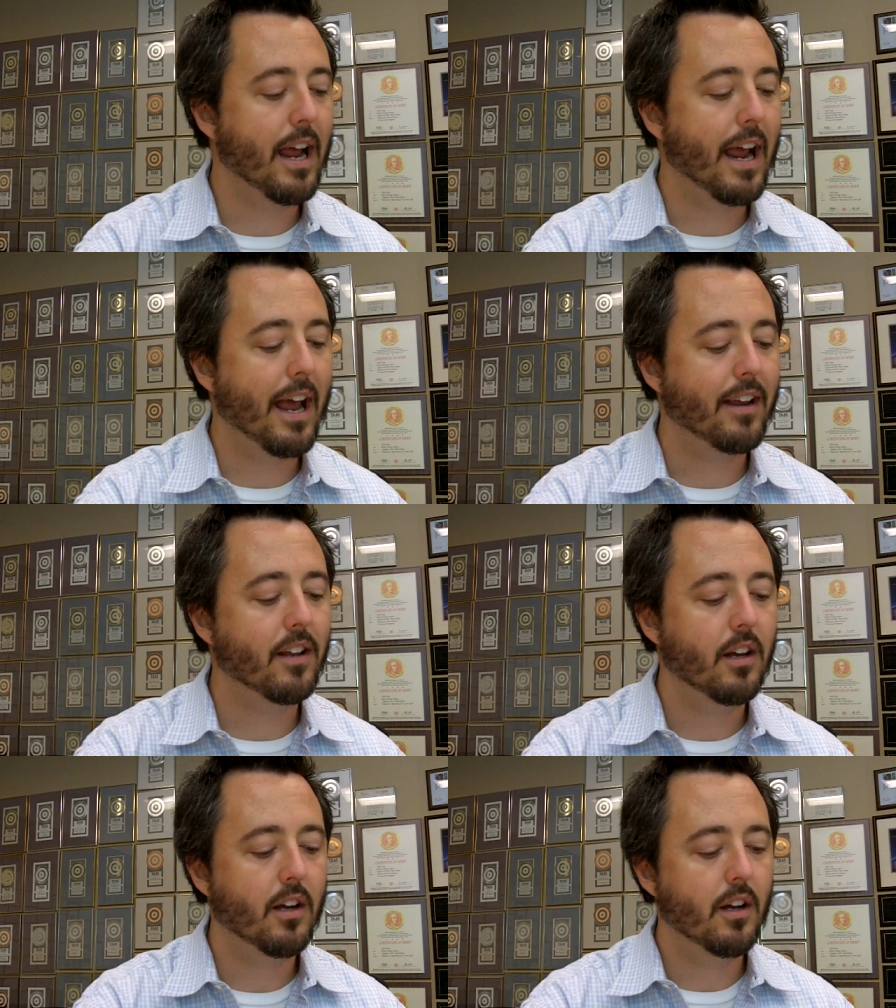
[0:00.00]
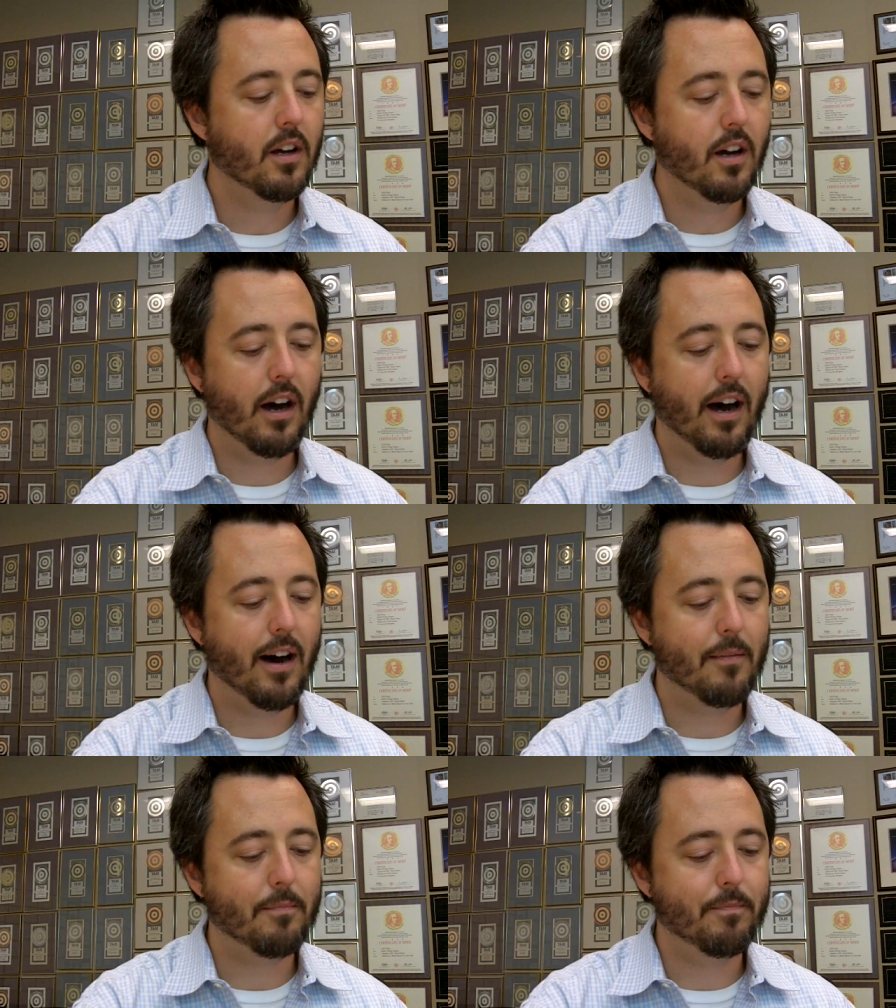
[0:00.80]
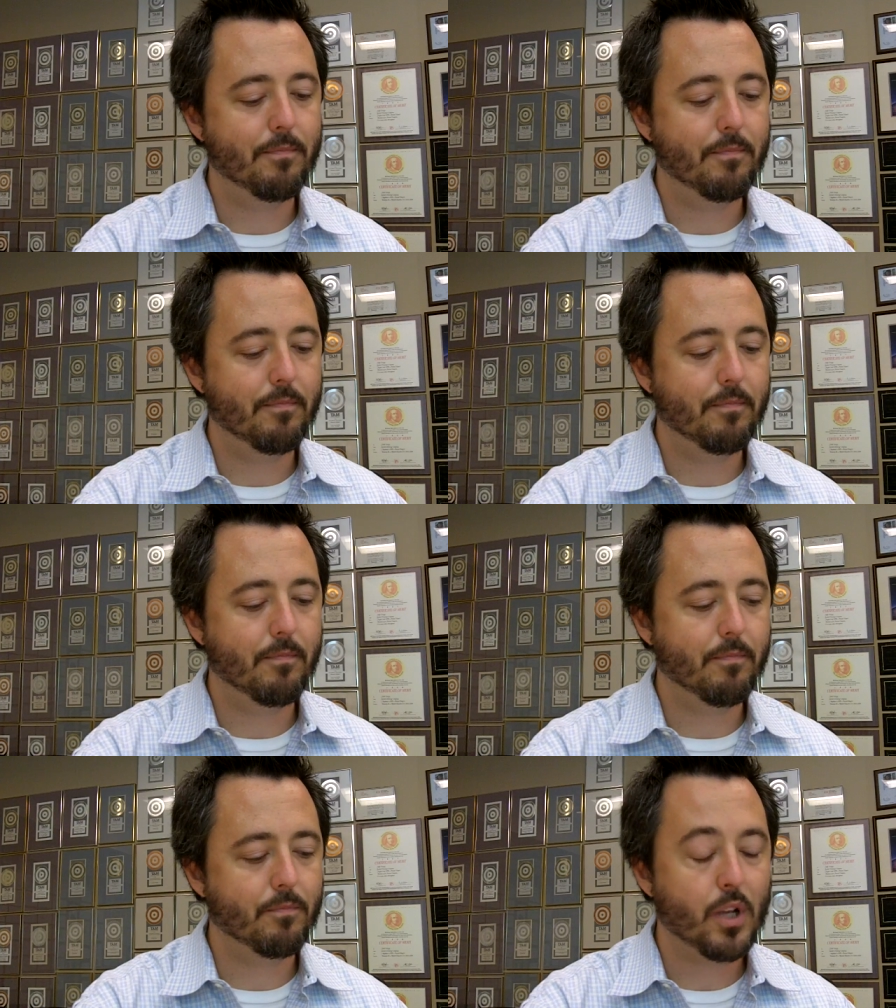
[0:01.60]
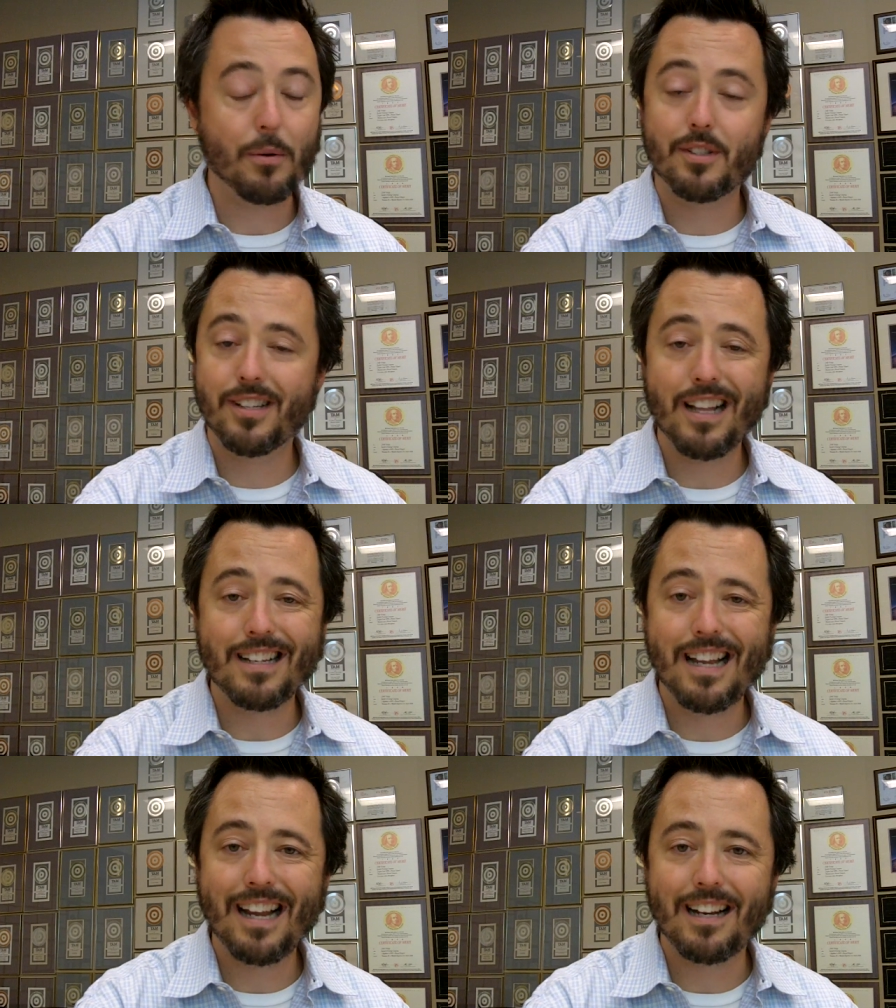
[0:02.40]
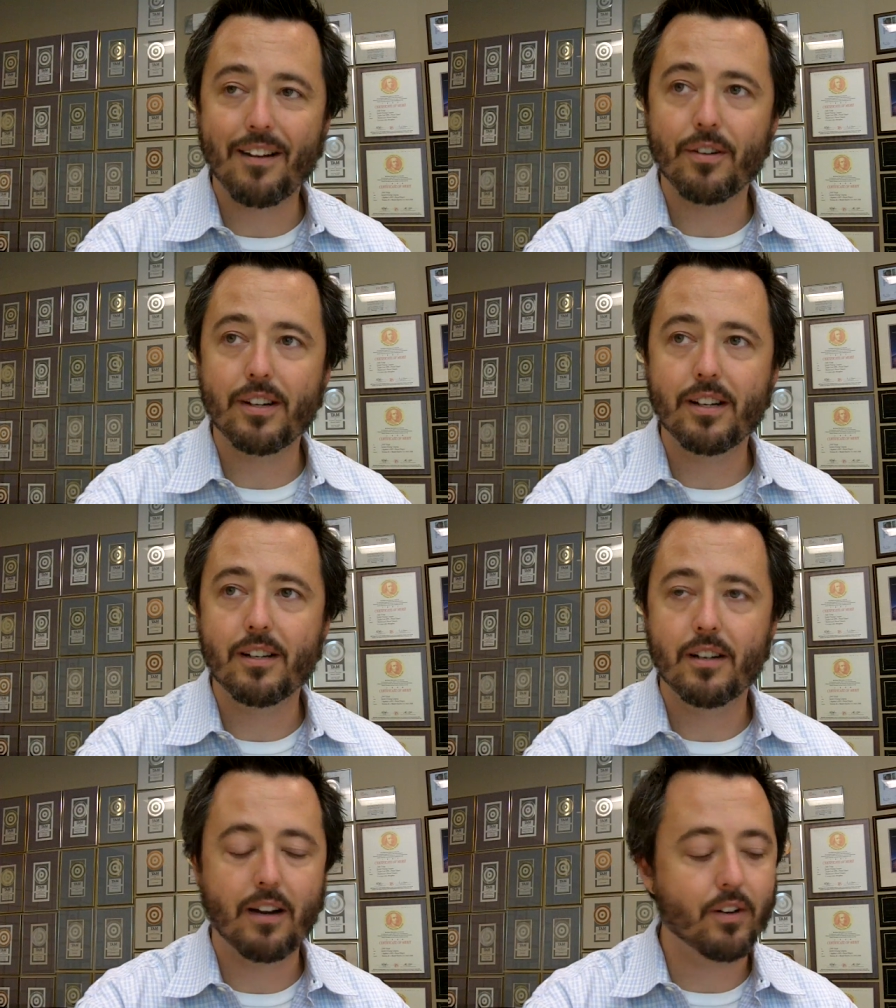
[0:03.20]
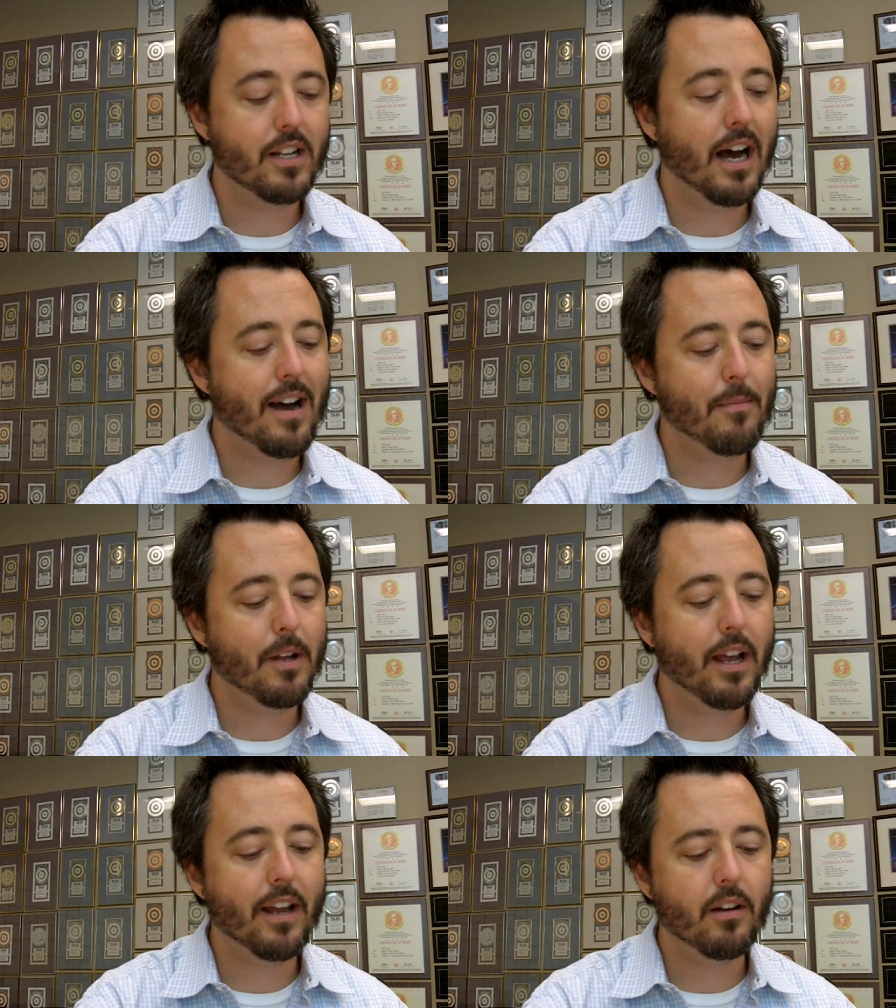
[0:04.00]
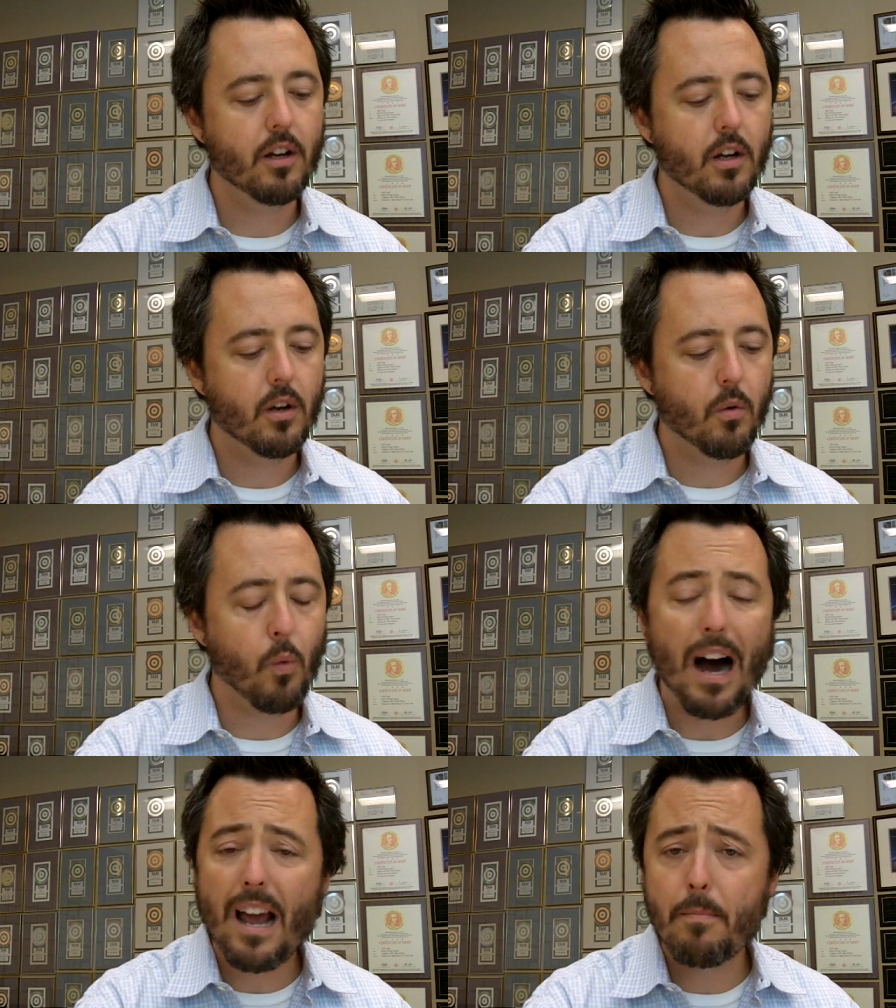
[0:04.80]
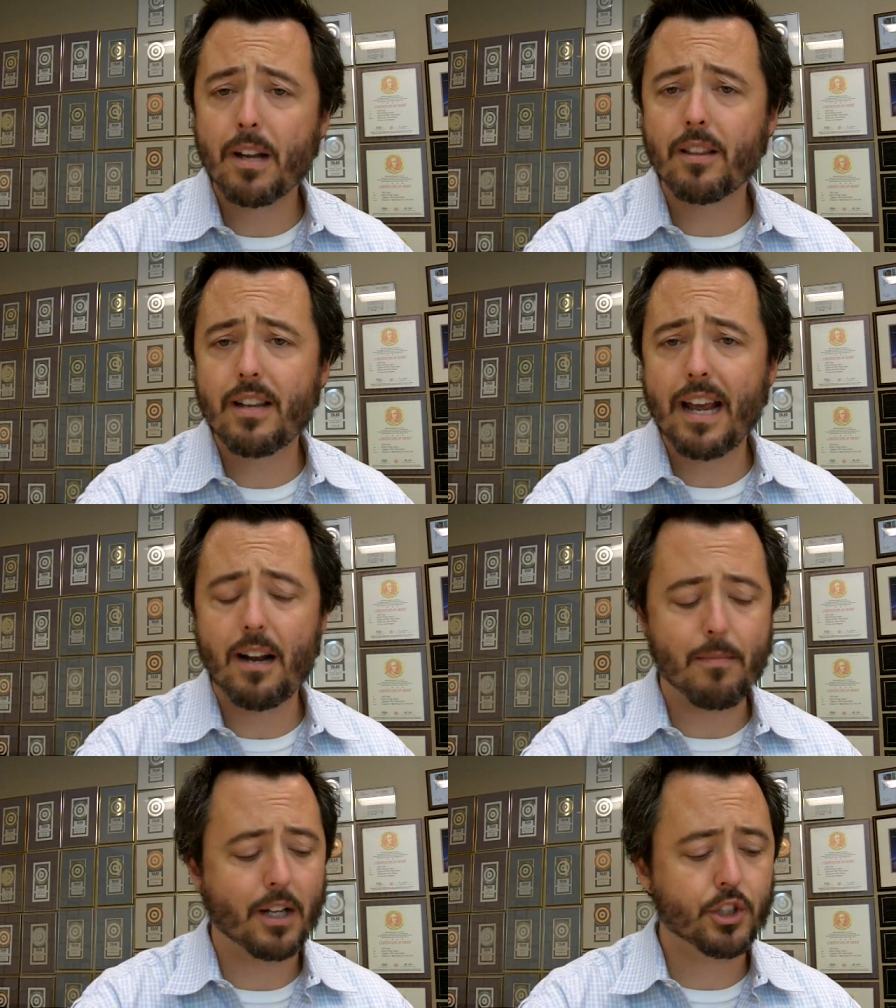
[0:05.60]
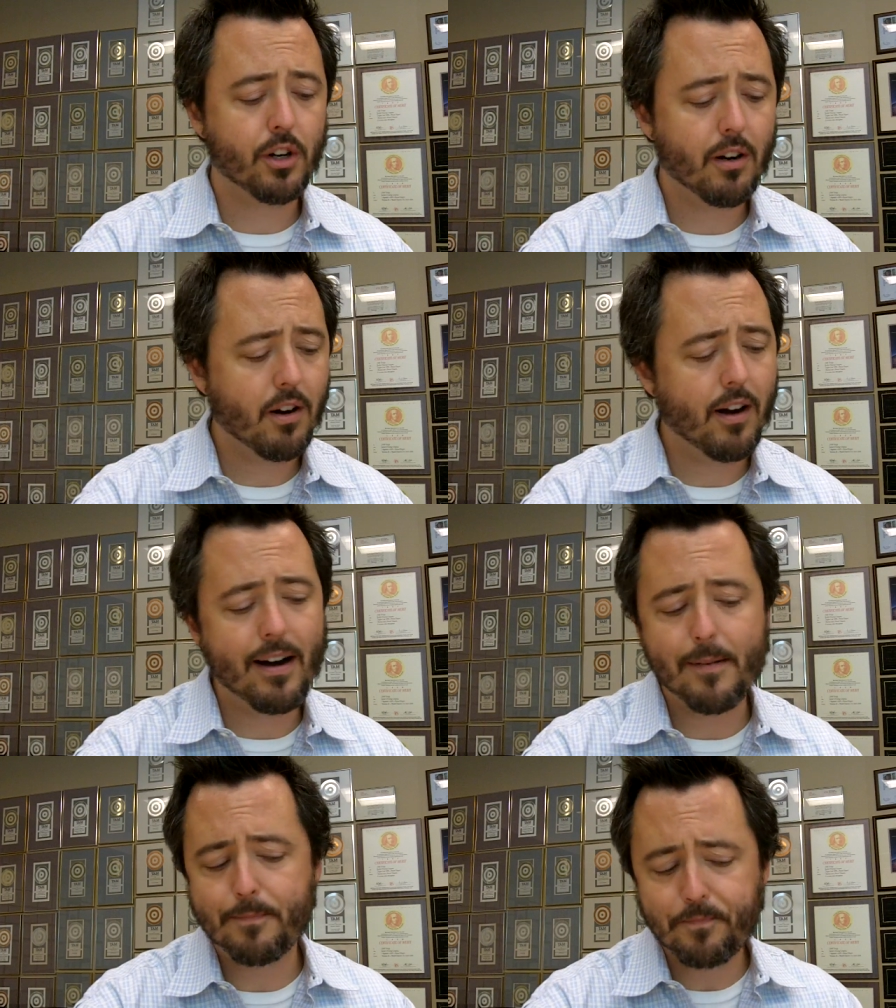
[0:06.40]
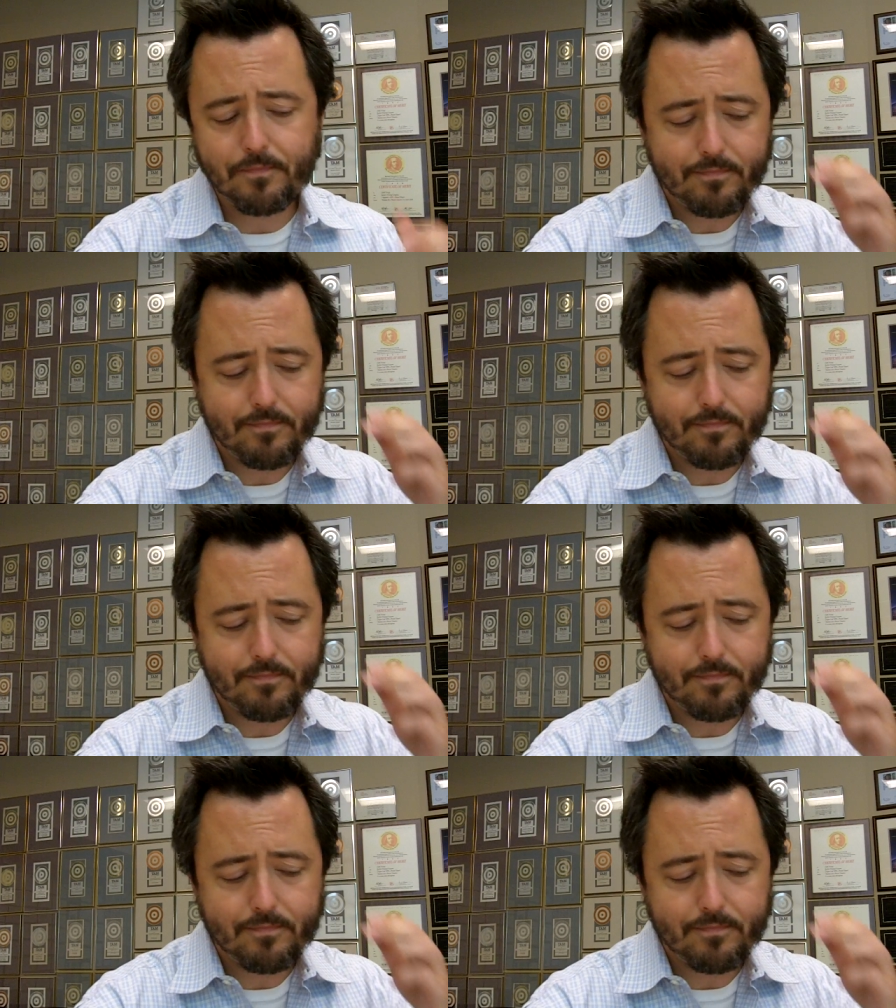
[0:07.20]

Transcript: And so I would see that date every time. And why I picked the date, I'm not sure.